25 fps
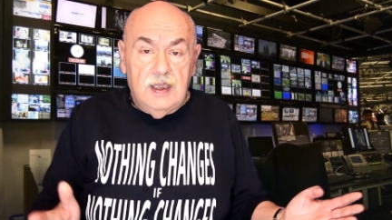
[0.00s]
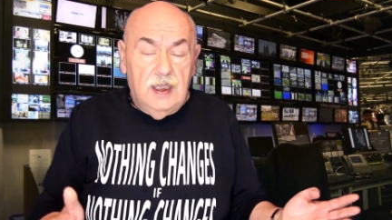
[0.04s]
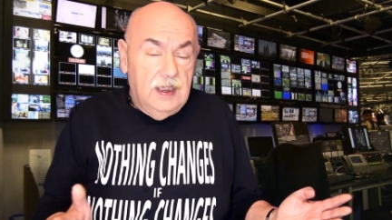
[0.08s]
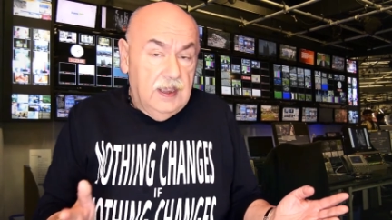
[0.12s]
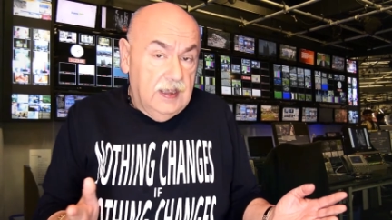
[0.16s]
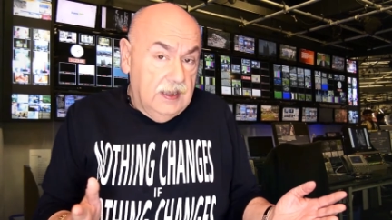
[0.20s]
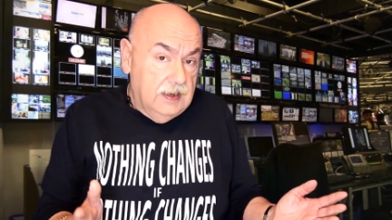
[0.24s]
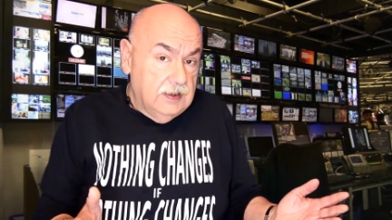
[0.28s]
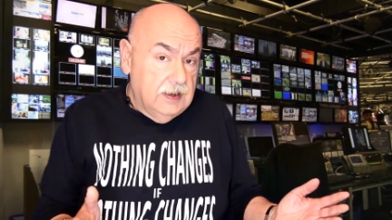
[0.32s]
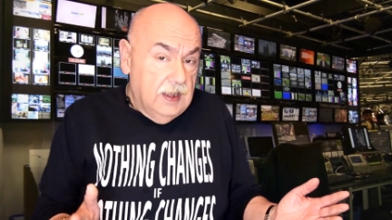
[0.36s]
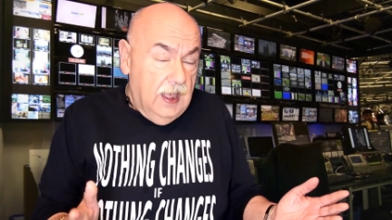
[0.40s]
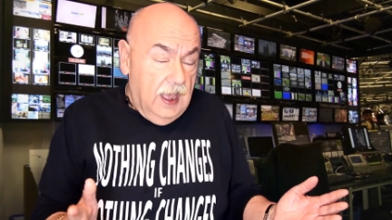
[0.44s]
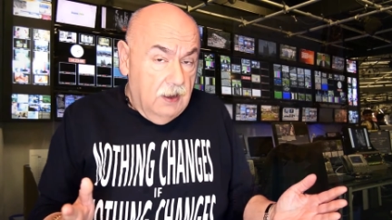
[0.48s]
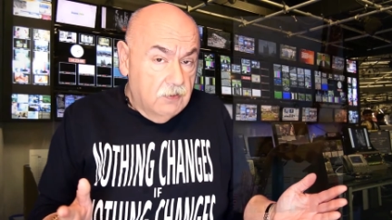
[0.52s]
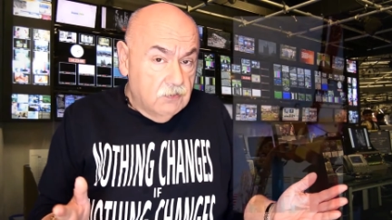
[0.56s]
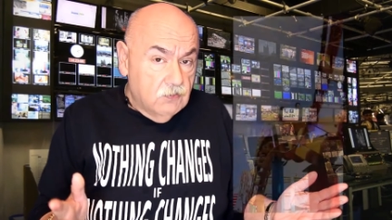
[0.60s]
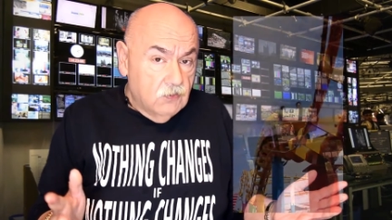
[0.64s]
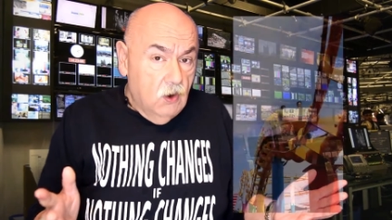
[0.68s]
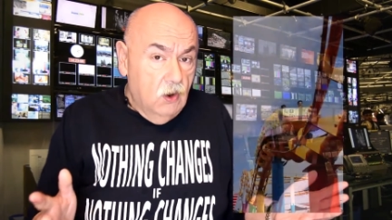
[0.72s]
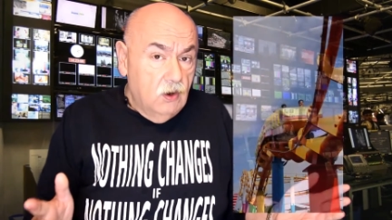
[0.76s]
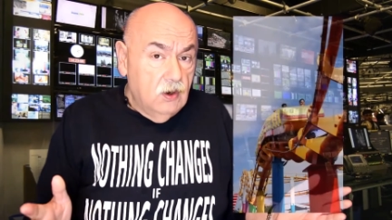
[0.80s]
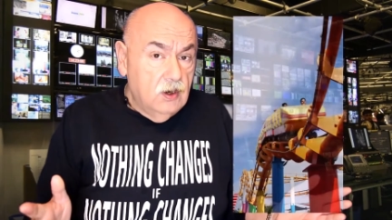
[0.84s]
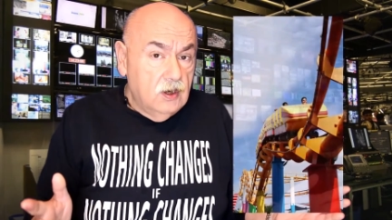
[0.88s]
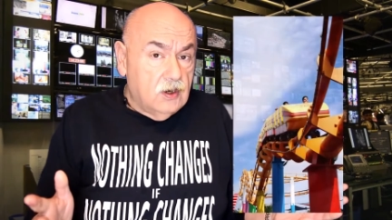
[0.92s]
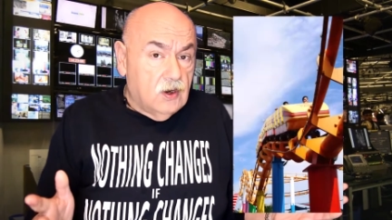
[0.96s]
in that
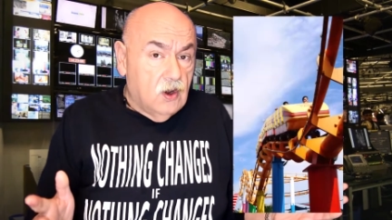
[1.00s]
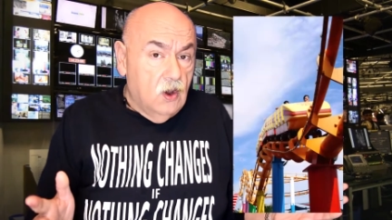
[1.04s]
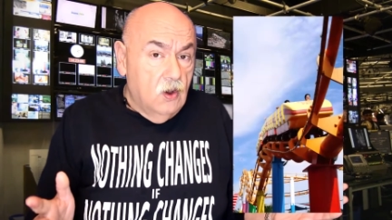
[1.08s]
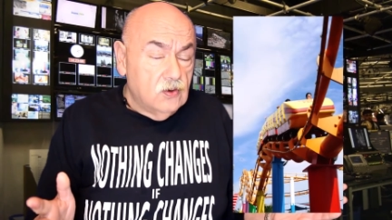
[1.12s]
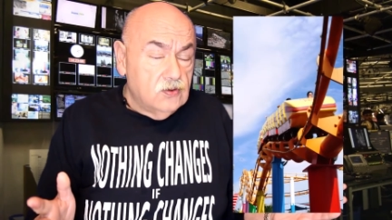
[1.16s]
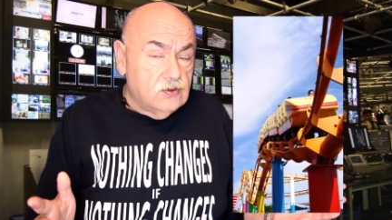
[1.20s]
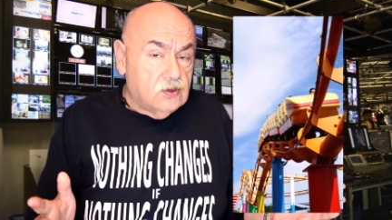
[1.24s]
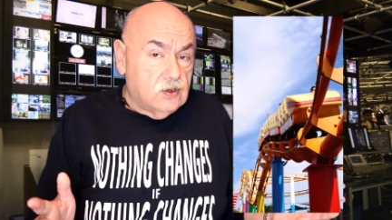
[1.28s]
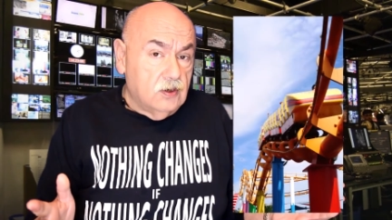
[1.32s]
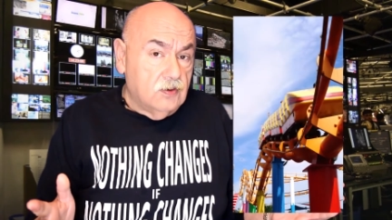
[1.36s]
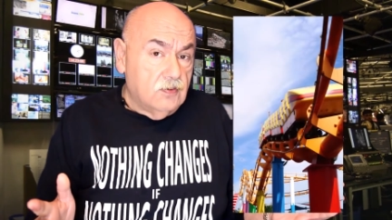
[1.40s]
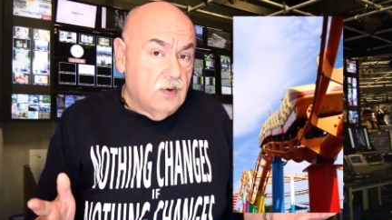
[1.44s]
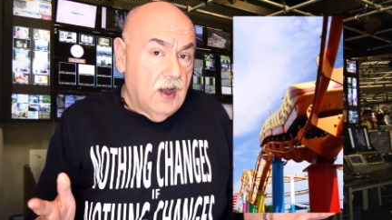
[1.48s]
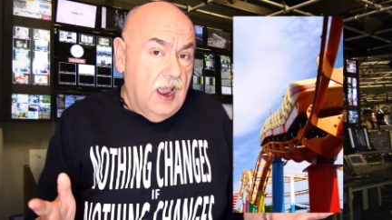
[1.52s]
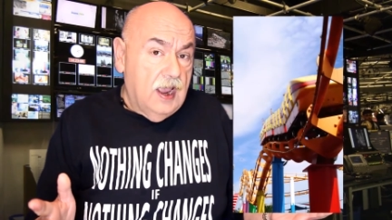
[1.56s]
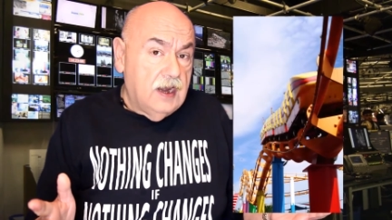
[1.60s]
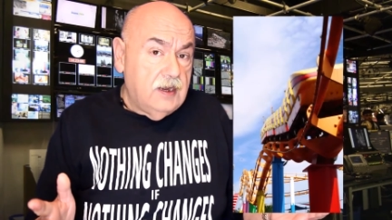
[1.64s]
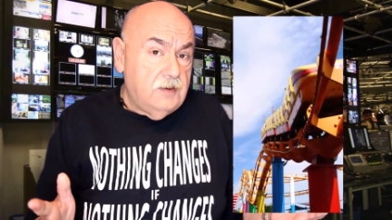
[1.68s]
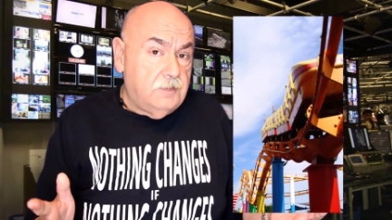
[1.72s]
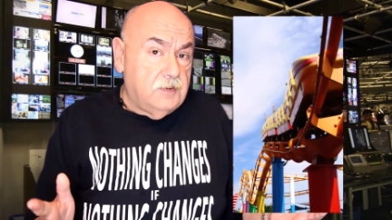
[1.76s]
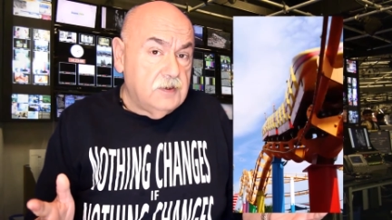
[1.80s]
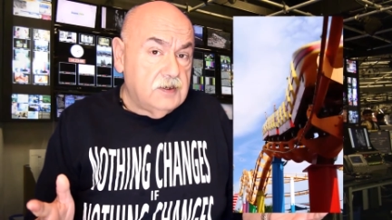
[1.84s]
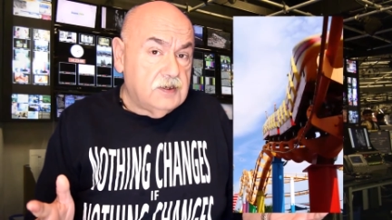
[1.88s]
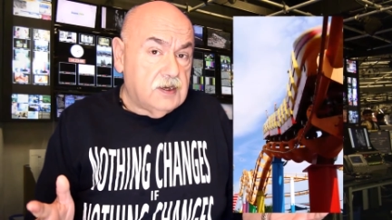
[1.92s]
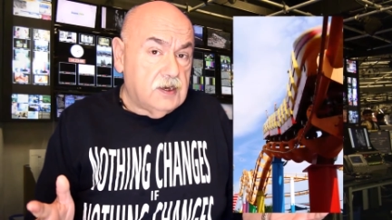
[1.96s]
roller coaster
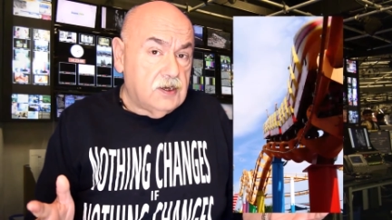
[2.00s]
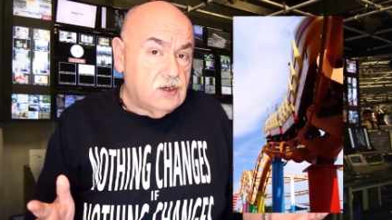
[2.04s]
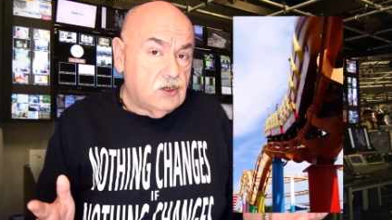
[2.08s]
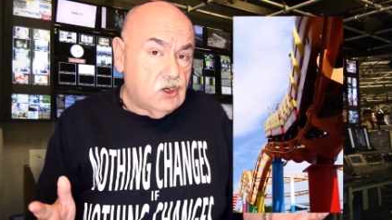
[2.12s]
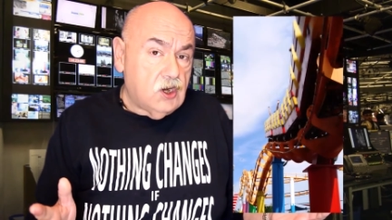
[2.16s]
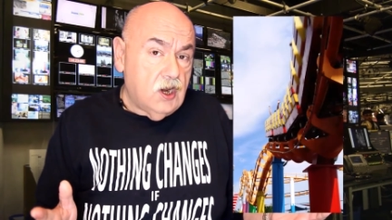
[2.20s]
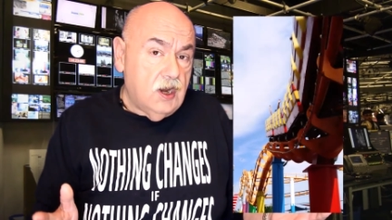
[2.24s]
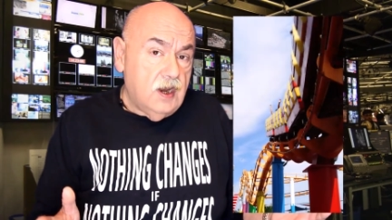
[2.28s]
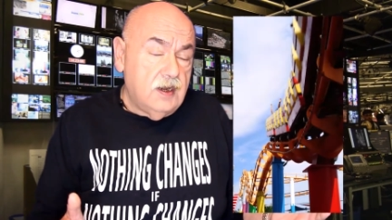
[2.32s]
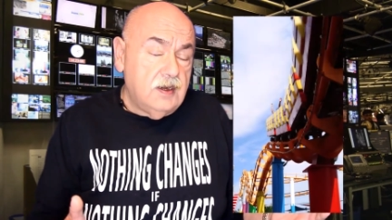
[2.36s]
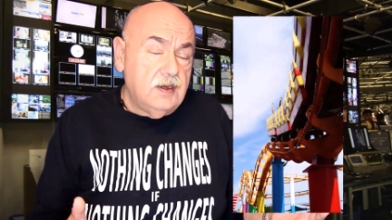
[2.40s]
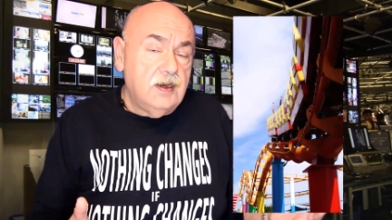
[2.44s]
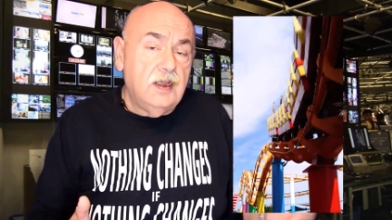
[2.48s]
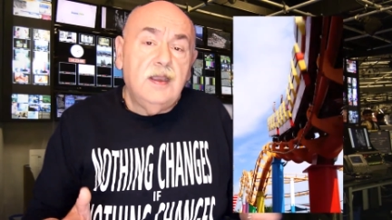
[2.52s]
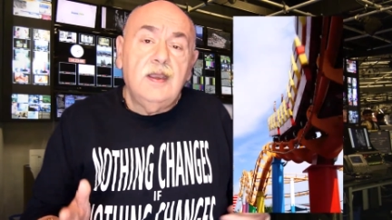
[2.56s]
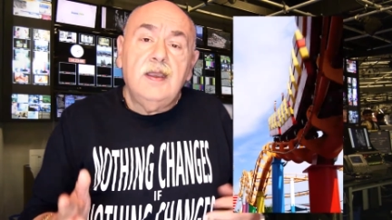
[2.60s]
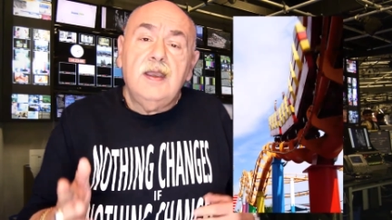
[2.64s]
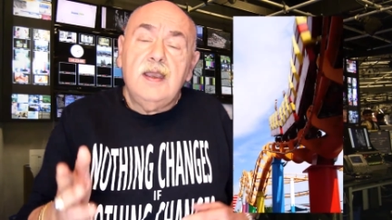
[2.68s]
ride position,